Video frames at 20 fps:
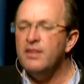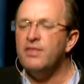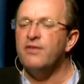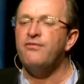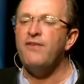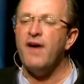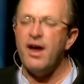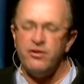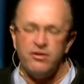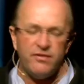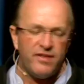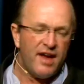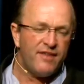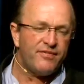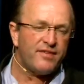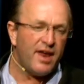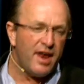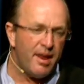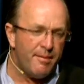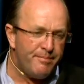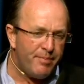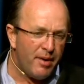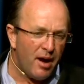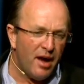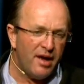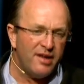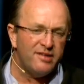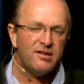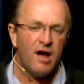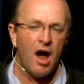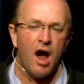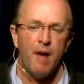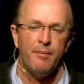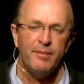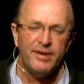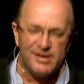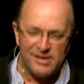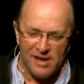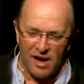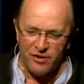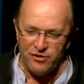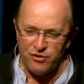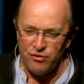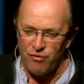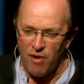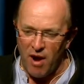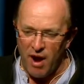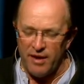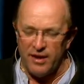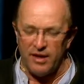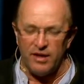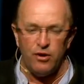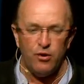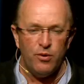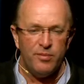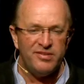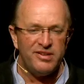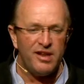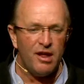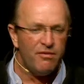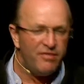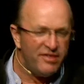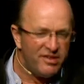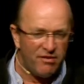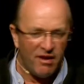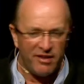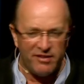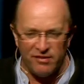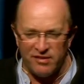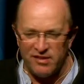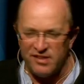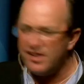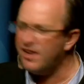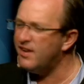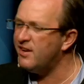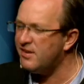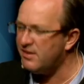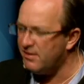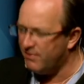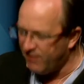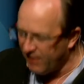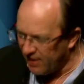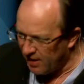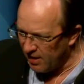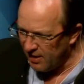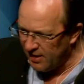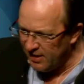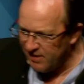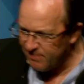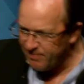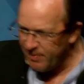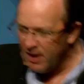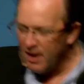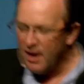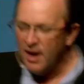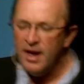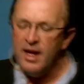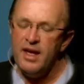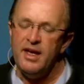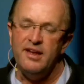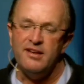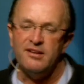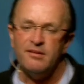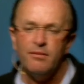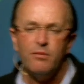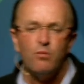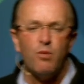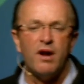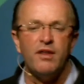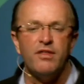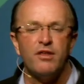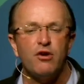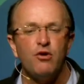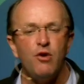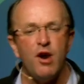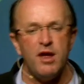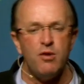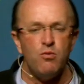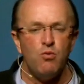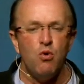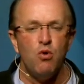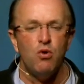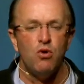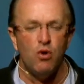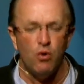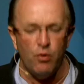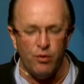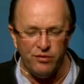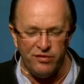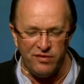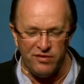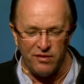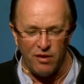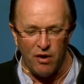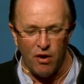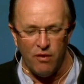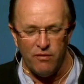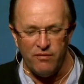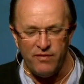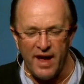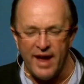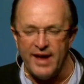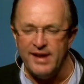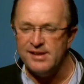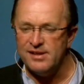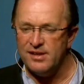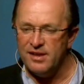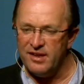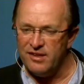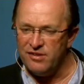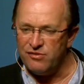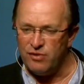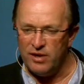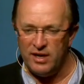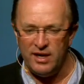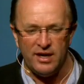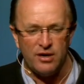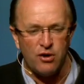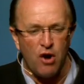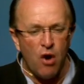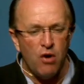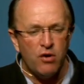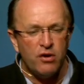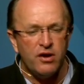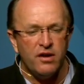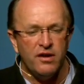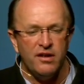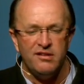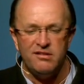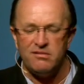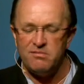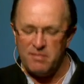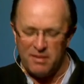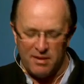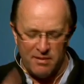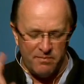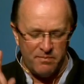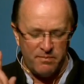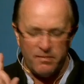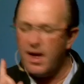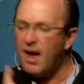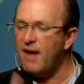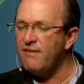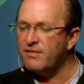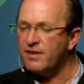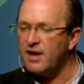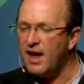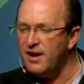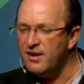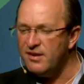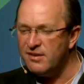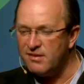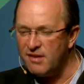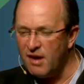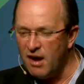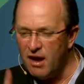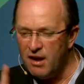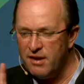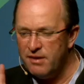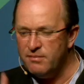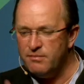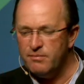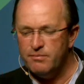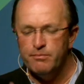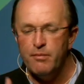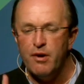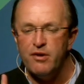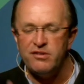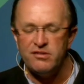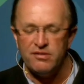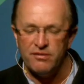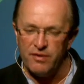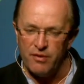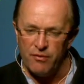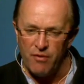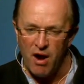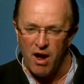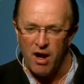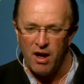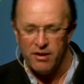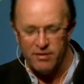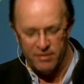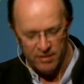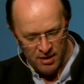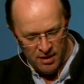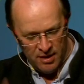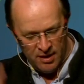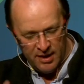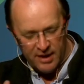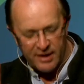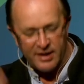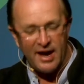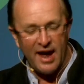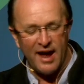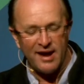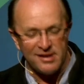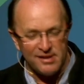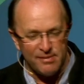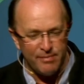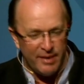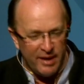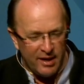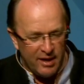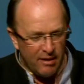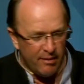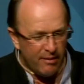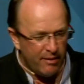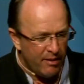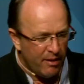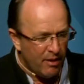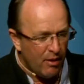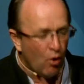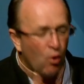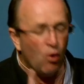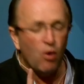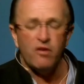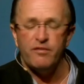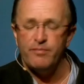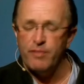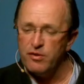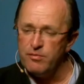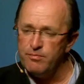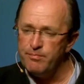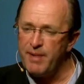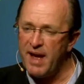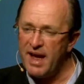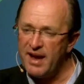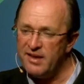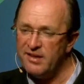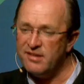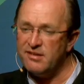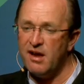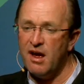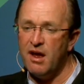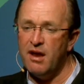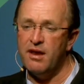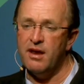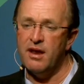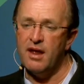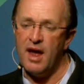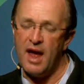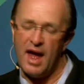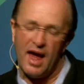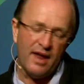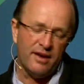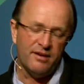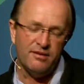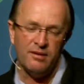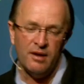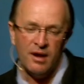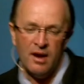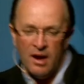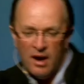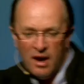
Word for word: The founder of the Afghan Empire is Ahmad Shah Durrani, who himself is a rather sinister figure. He's He's one of the great warlords of Asian history. He conquers Afghanistan, most of Iran, Kashmir, all of modern Pakistan, and